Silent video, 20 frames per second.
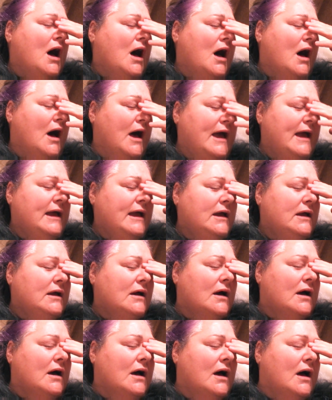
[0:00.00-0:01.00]
I,
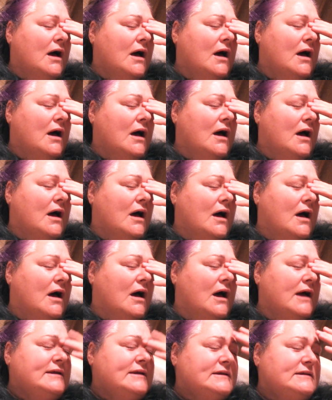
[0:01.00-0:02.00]

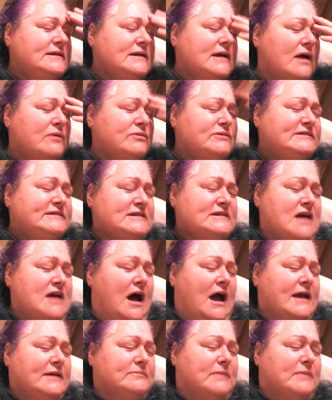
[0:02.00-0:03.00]
I didn't, I was
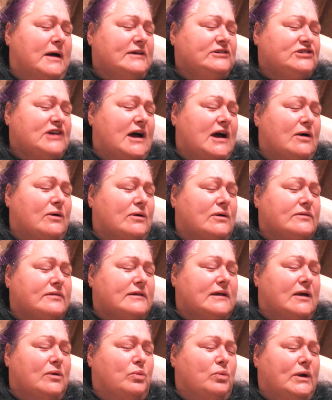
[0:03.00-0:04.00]
denied my shower.
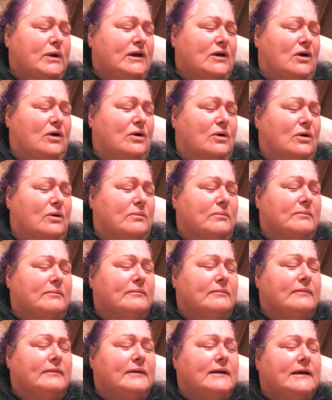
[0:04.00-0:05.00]
Then I went home,
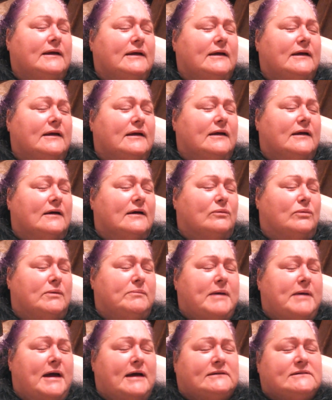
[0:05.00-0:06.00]

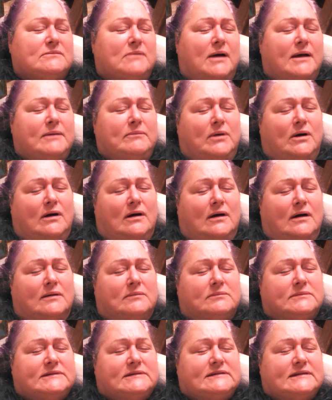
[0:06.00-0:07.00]
went back to my
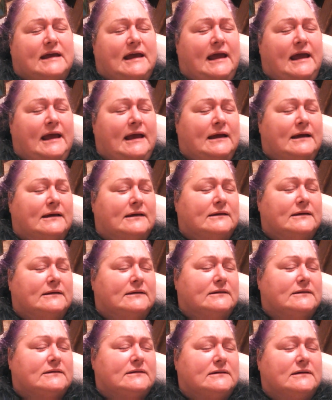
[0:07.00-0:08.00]
mom's,
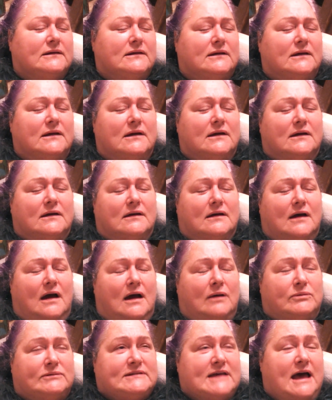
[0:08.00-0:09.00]
and
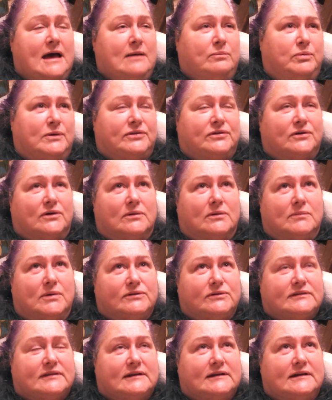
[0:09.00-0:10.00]
I was up with her
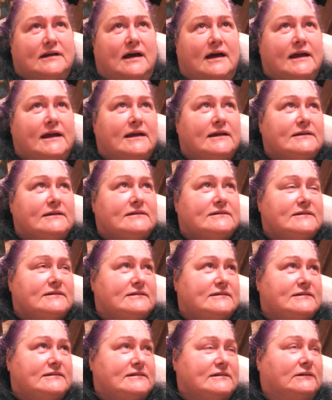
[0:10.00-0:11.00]
most of the night,
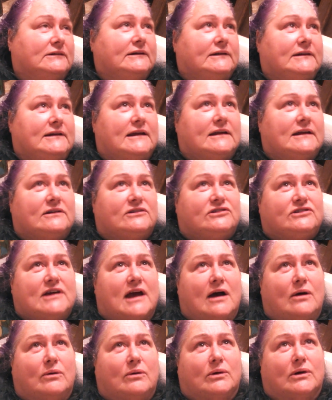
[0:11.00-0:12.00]
still didn't get a
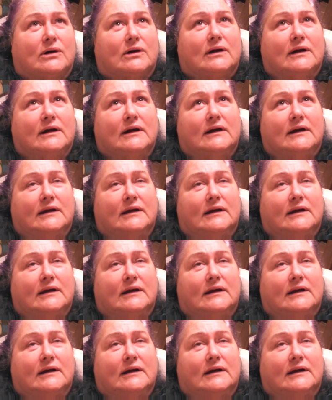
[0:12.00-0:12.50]
shower.